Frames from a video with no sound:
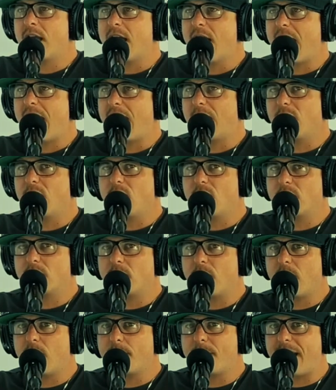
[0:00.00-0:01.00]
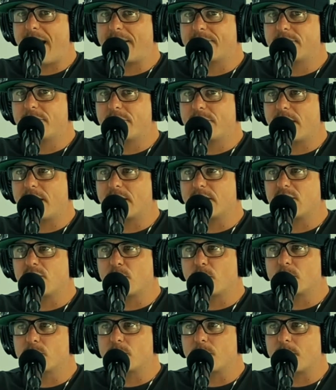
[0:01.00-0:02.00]
after you got a
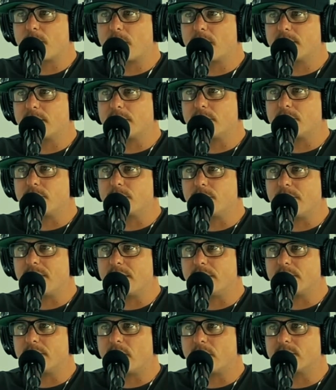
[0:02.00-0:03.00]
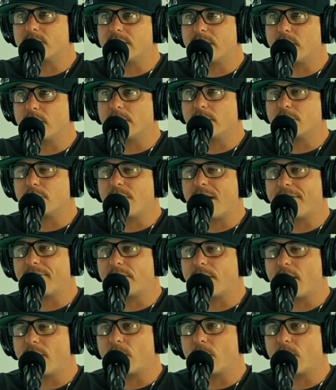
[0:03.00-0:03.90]
divorce from her did you meet Darcia, or did you have another